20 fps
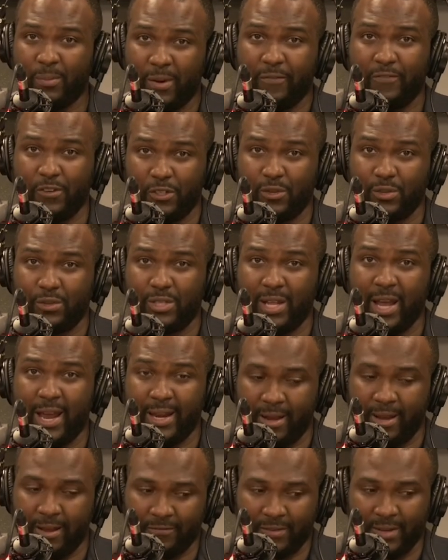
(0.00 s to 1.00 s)
the breakfast show
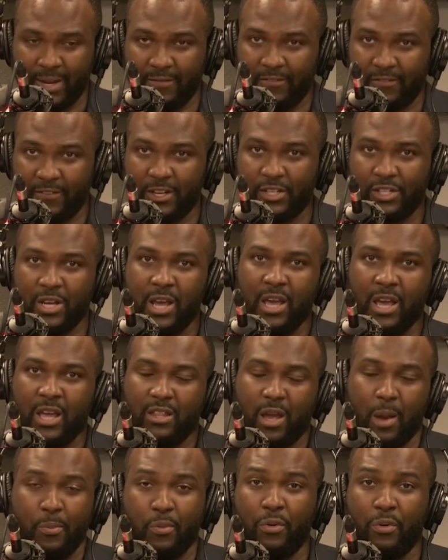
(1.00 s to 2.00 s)
started after they finished
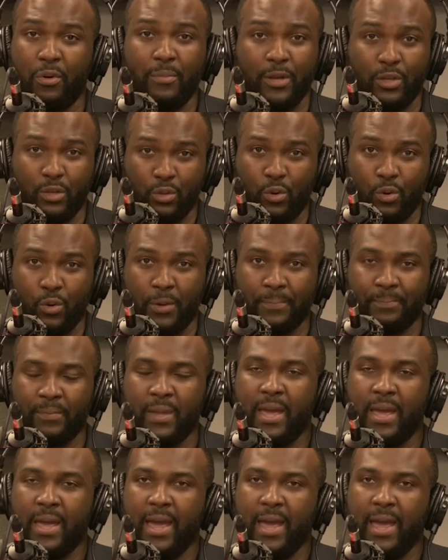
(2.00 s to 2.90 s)
the upper room at dawn.